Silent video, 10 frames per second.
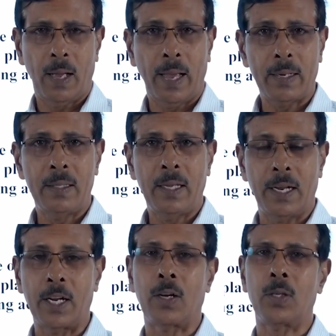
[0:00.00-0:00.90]
at the
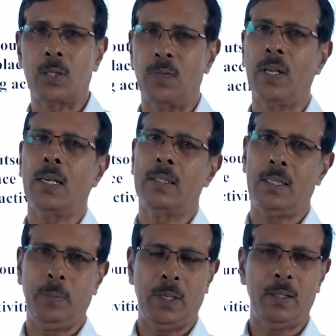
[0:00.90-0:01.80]
request of the
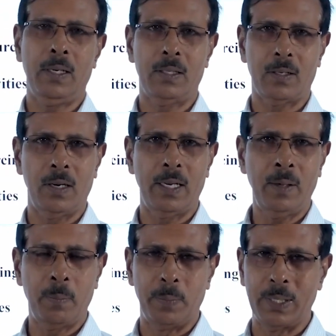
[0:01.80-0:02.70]
customer. That is called
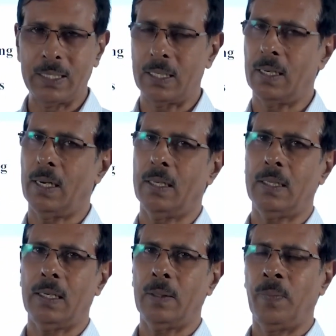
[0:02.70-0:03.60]
a merchant
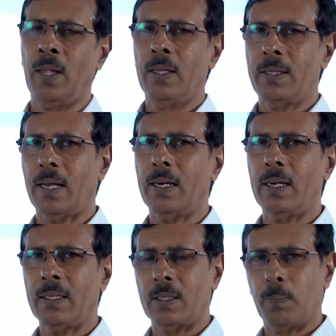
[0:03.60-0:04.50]
transaction. Second
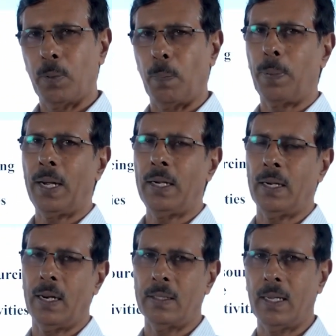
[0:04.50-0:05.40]
is proprietary
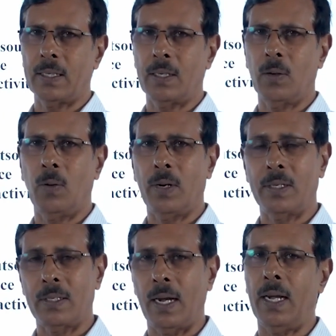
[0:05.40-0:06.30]
transaction or
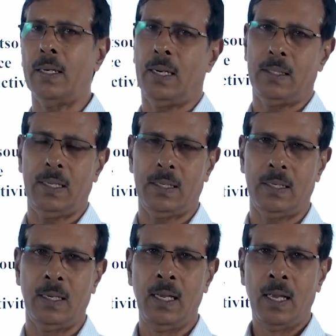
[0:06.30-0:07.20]
trading
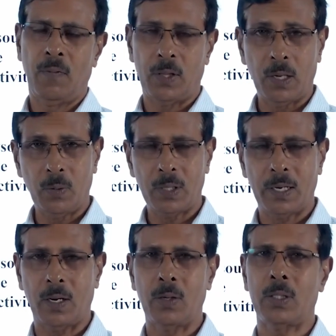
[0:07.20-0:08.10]
transaction. Without
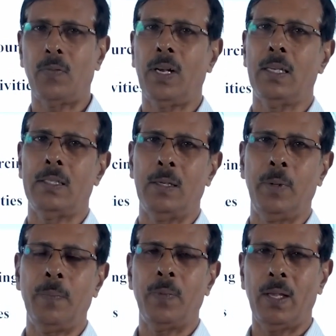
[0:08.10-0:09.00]
the request of a
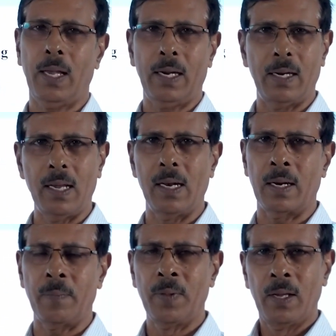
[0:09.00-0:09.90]
customer, a
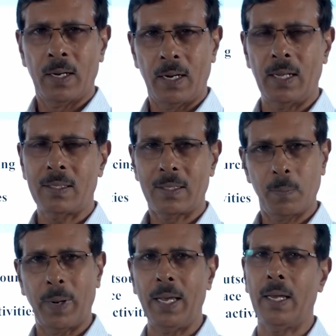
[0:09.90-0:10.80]
dealer does
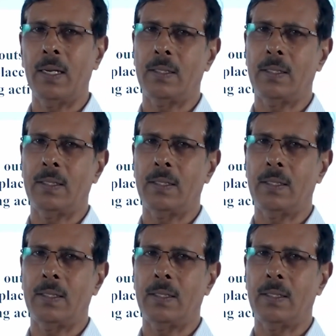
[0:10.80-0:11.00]
buying and